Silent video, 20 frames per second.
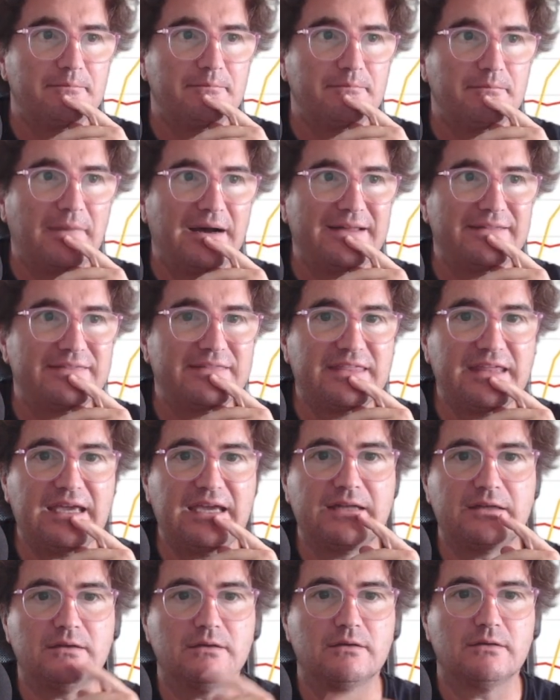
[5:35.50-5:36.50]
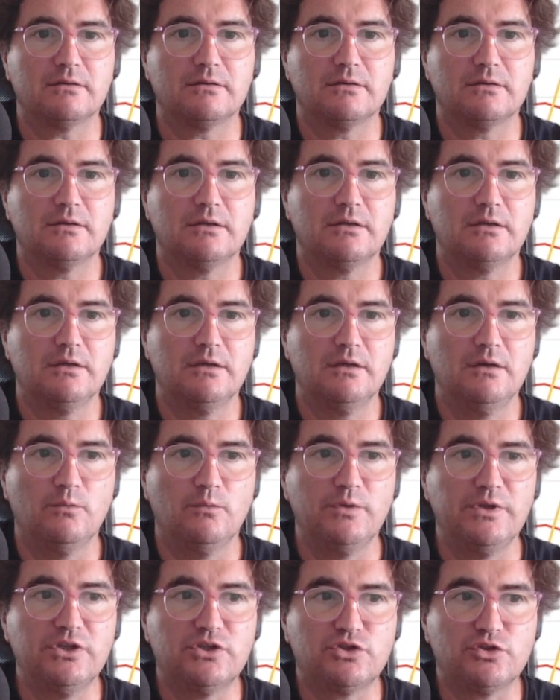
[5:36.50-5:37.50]
And then
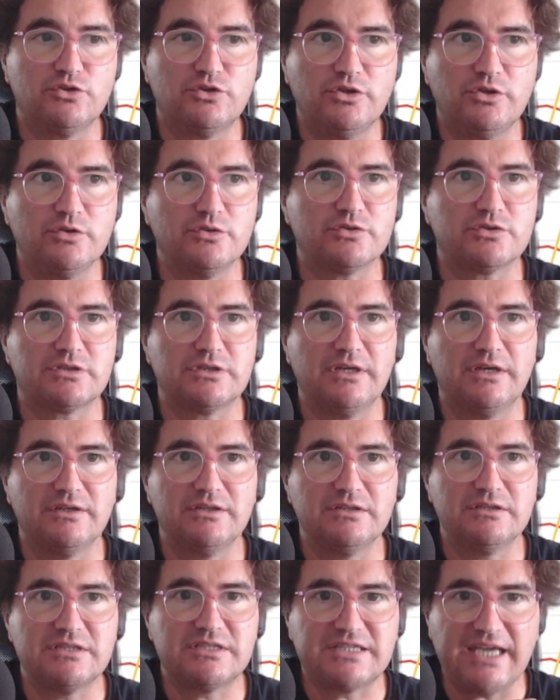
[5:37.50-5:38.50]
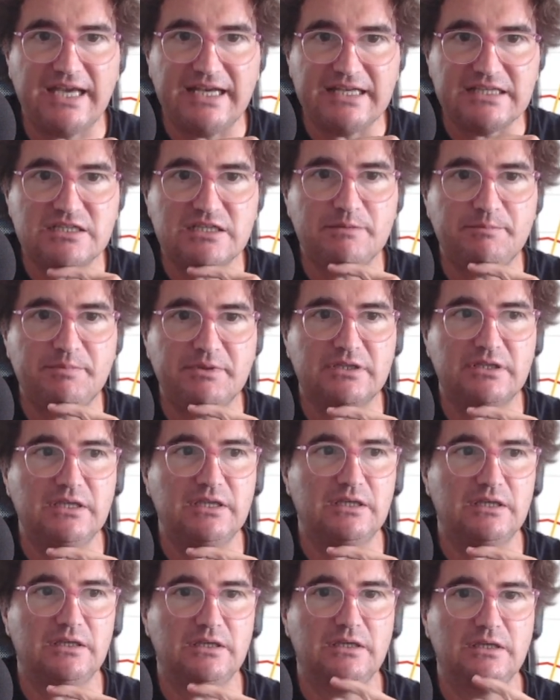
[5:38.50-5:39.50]
we introduce
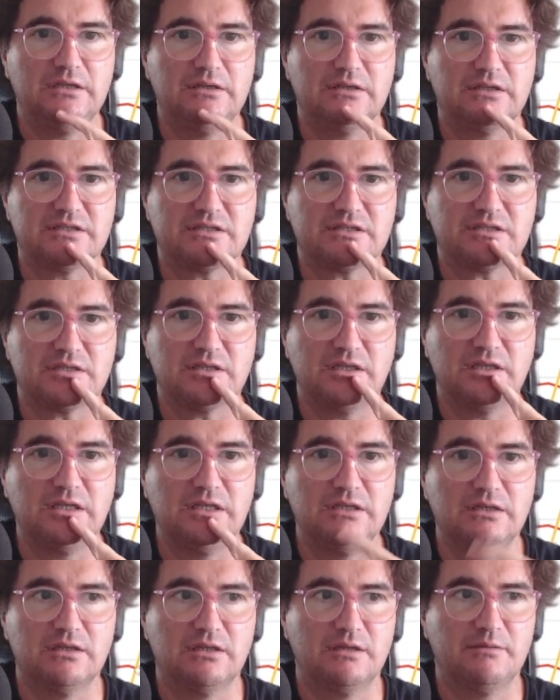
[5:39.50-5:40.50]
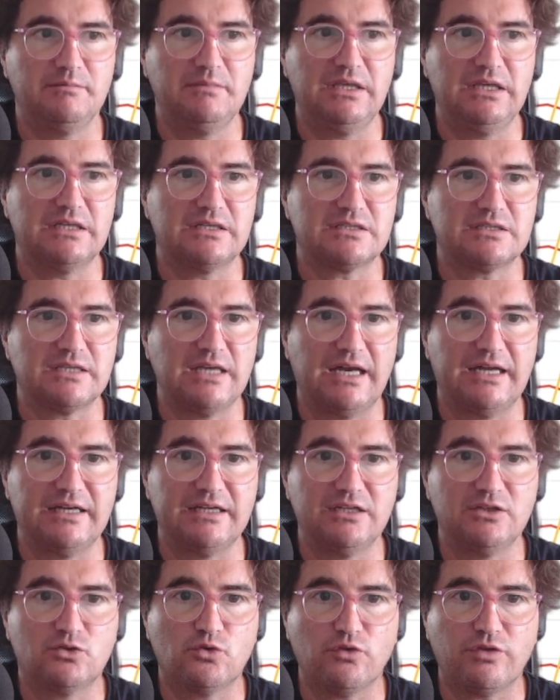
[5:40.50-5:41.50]
ChatGPT in the mix, and
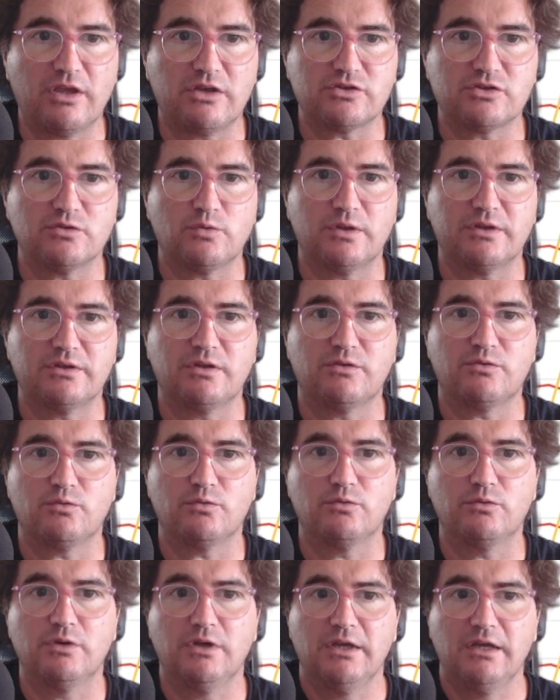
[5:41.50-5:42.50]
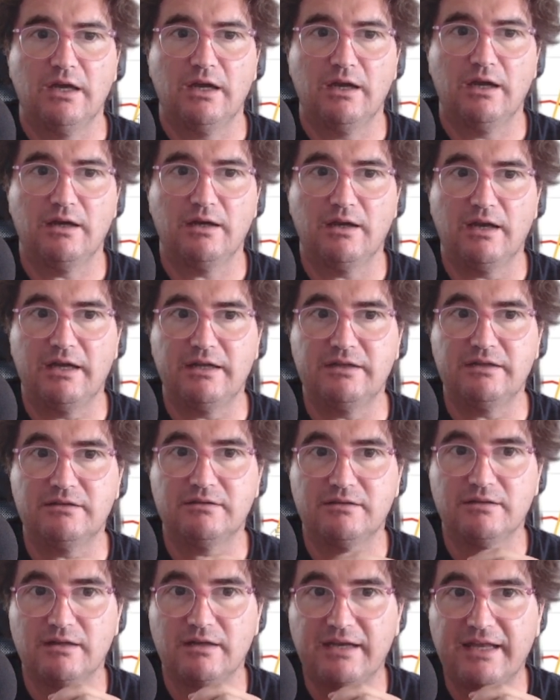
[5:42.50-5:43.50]
in 2022 and in
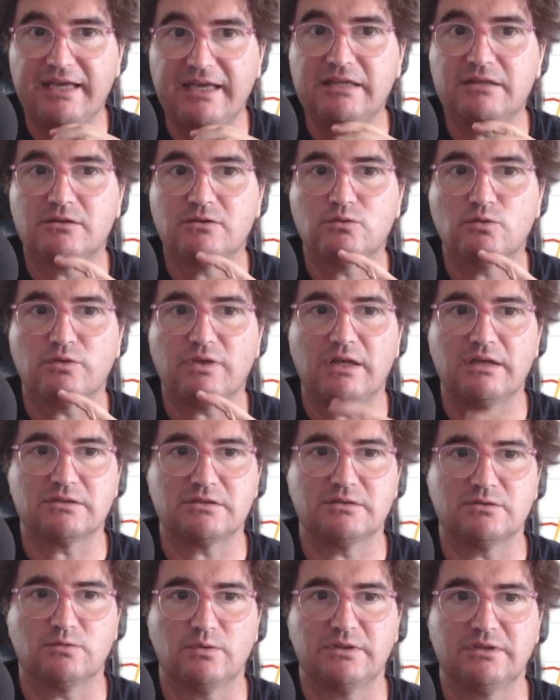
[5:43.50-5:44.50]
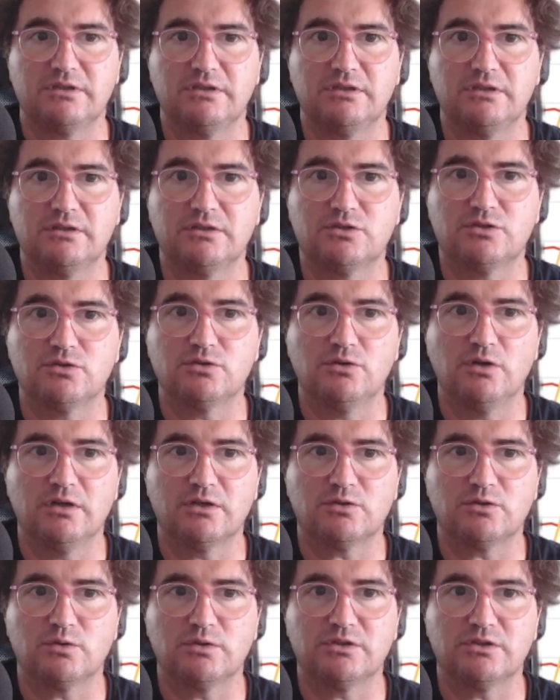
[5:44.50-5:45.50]
the late
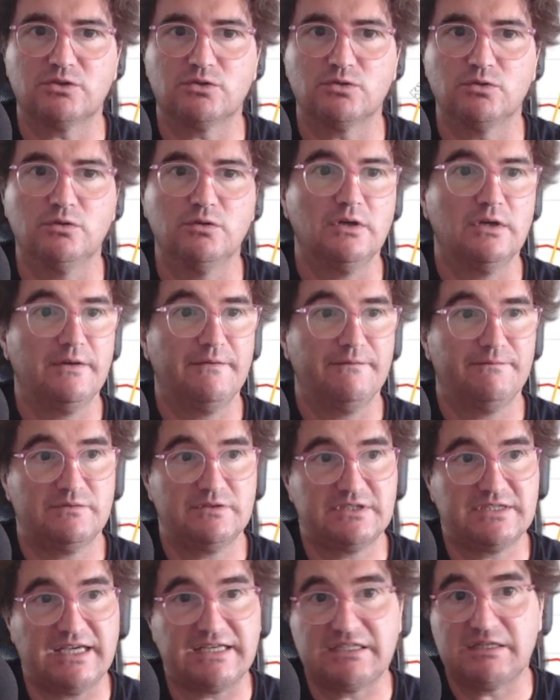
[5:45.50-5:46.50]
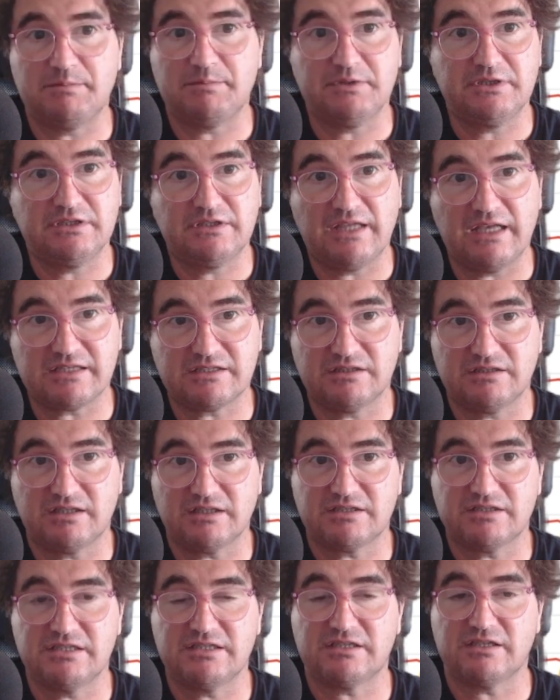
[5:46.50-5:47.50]
2022, ChatGPT doesn't
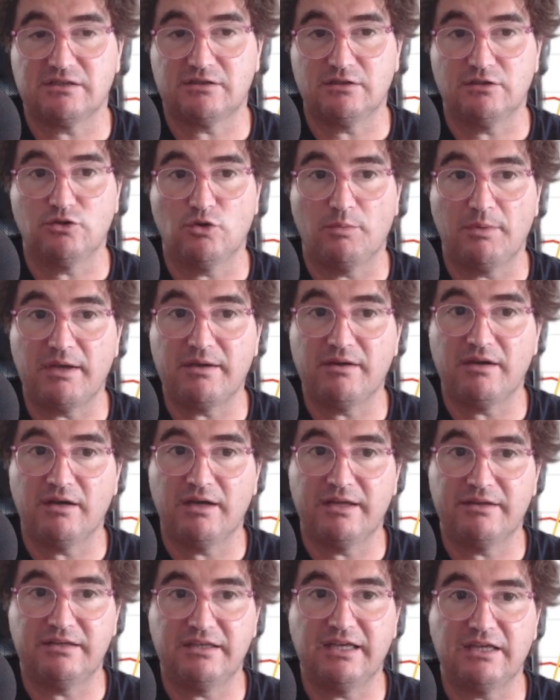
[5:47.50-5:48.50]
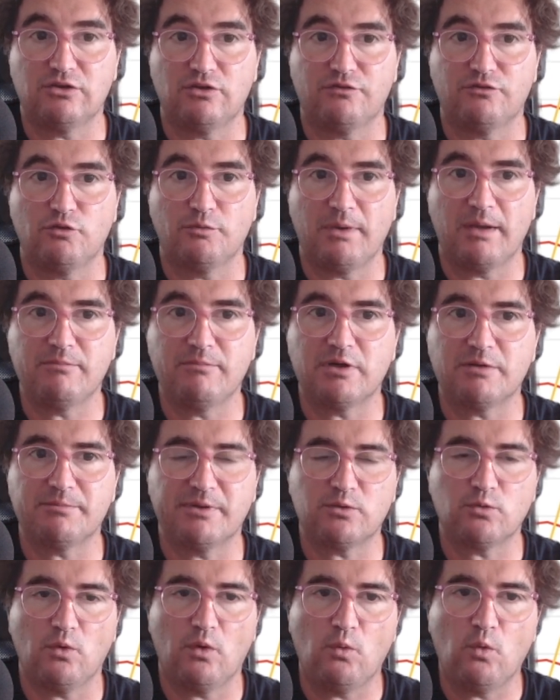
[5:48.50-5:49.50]
exist until the end of November,
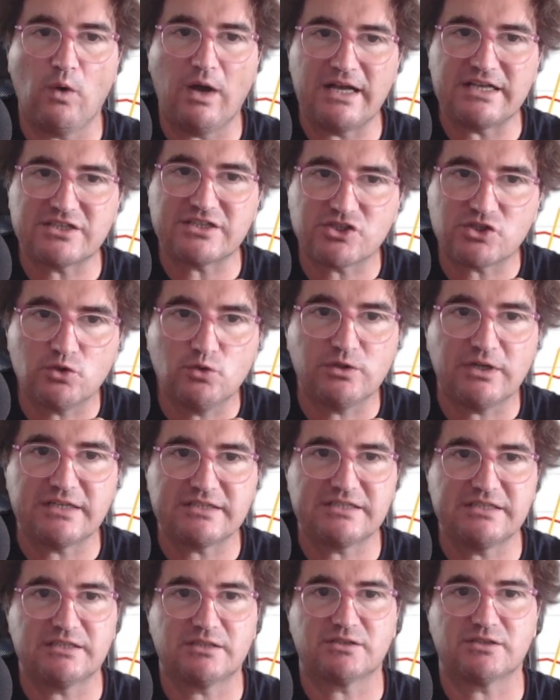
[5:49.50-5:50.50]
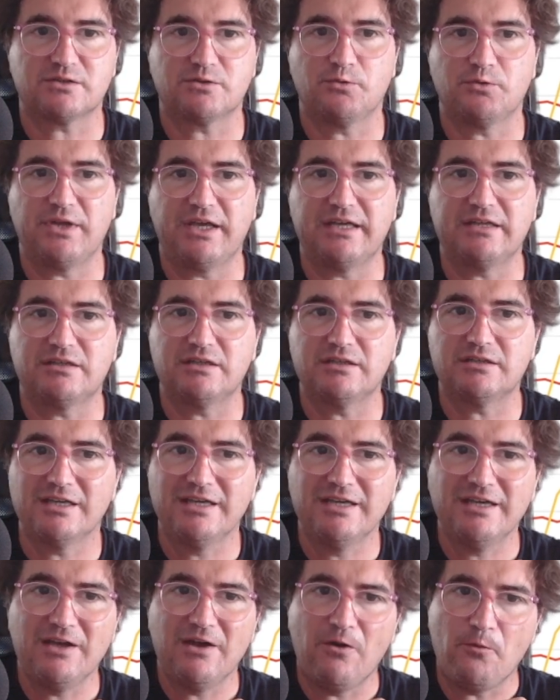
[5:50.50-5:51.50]
but as soon as it's created,
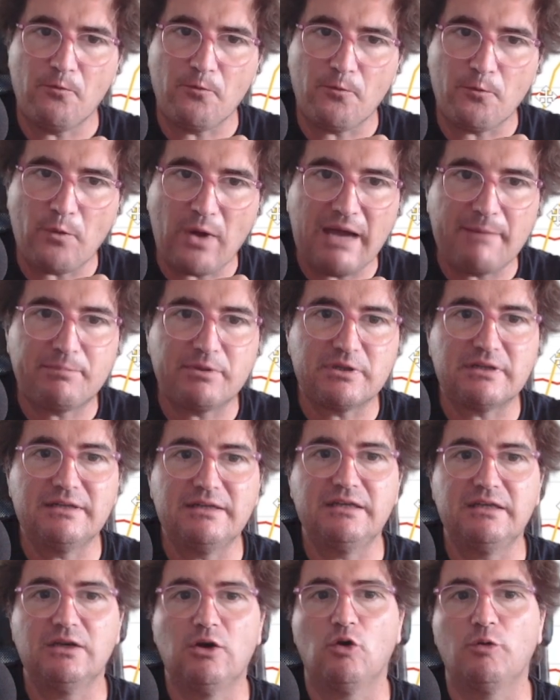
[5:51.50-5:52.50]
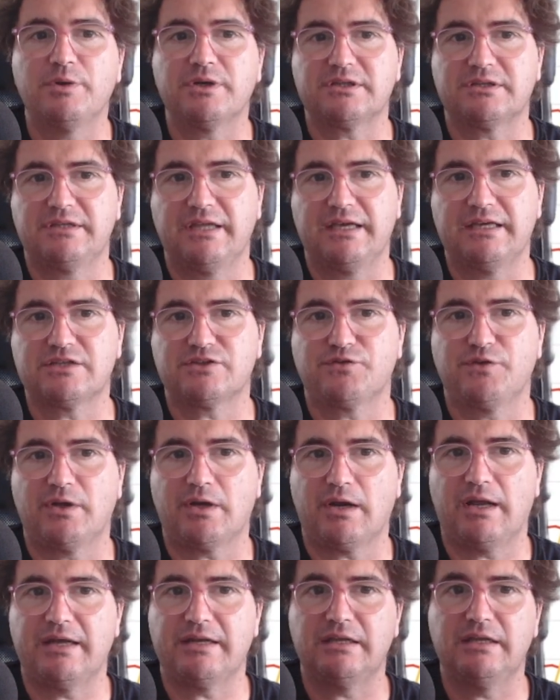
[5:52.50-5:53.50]
rapidly overtakes
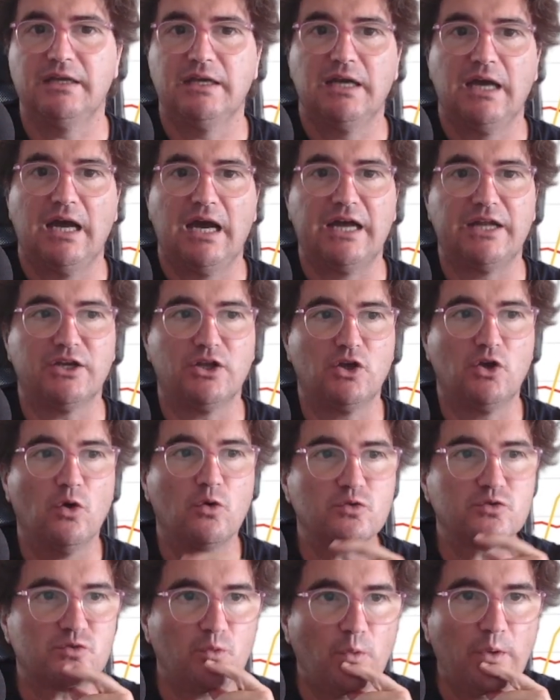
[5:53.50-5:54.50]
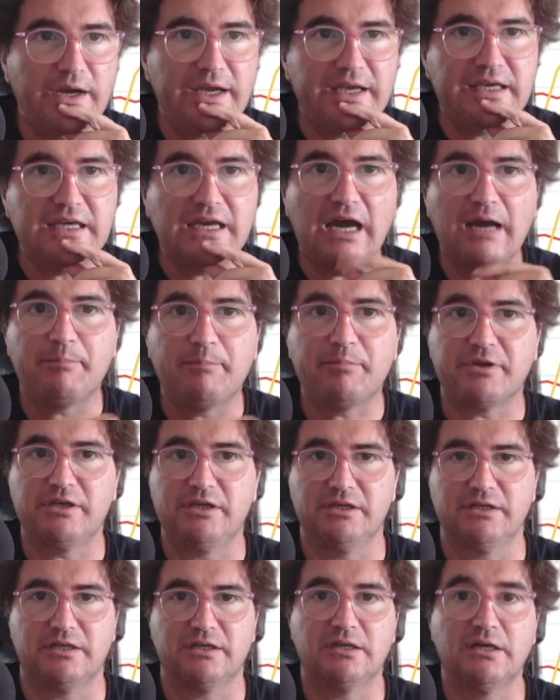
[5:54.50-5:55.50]
Ferrari and goes way up
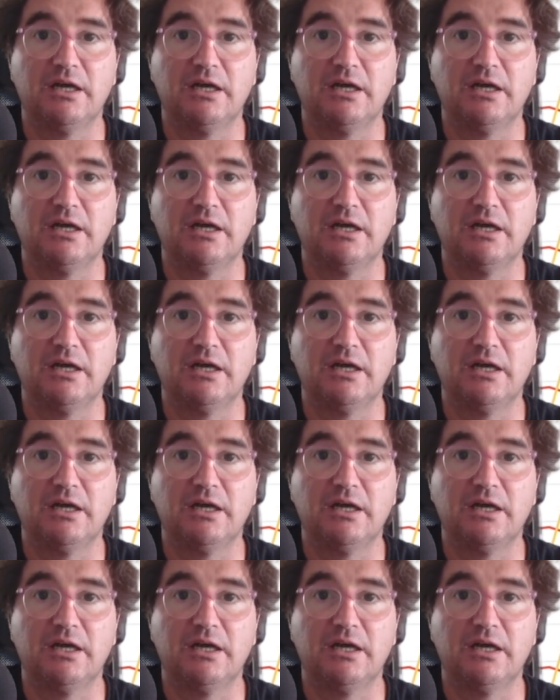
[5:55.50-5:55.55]
here.